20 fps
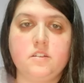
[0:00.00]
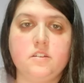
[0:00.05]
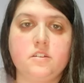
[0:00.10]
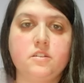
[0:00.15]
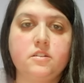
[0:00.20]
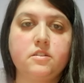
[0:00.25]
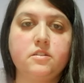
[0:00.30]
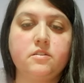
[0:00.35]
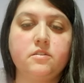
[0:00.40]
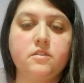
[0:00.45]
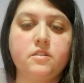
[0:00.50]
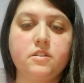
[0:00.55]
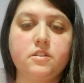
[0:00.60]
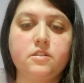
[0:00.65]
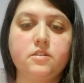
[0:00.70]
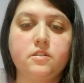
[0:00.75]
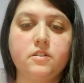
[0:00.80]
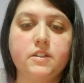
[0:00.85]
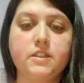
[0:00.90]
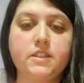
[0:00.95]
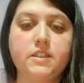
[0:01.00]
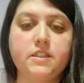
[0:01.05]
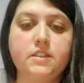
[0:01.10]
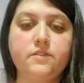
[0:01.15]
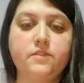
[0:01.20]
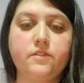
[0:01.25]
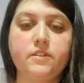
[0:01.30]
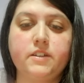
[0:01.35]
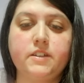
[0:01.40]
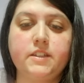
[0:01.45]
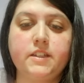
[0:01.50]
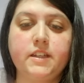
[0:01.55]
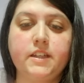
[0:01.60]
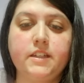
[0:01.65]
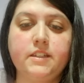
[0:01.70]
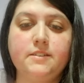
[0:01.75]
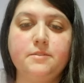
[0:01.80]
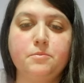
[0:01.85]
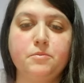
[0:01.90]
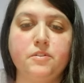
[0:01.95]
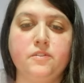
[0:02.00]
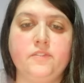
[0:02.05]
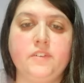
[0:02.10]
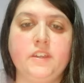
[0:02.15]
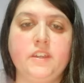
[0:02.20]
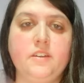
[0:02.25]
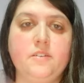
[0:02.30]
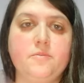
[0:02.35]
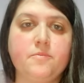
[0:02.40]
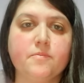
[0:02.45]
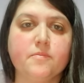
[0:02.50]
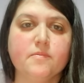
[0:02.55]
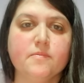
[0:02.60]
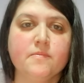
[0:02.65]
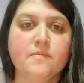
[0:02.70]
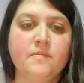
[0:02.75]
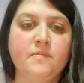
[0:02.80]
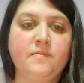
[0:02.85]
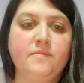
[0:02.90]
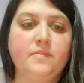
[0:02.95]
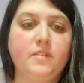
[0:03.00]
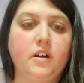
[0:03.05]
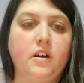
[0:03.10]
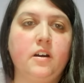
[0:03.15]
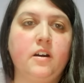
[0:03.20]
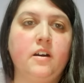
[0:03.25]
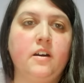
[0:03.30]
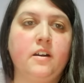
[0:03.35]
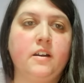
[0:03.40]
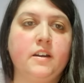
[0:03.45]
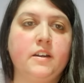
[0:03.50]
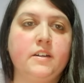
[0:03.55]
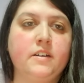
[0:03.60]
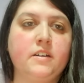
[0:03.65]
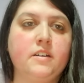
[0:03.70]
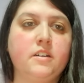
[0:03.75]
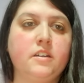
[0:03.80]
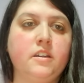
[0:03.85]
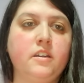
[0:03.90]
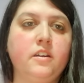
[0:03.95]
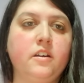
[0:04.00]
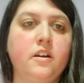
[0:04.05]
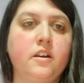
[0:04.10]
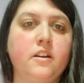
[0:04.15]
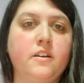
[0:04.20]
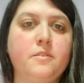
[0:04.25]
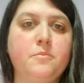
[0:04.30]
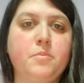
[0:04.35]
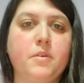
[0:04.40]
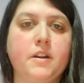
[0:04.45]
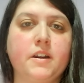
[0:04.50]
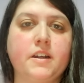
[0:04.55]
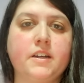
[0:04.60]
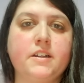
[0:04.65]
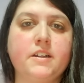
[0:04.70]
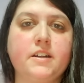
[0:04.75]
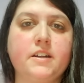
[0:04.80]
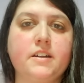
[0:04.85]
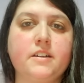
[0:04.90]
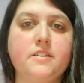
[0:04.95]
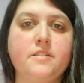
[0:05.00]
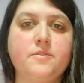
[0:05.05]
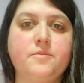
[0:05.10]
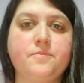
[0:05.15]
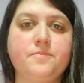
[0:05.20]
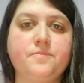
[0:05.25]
So the sources for today's movie are Yard Barker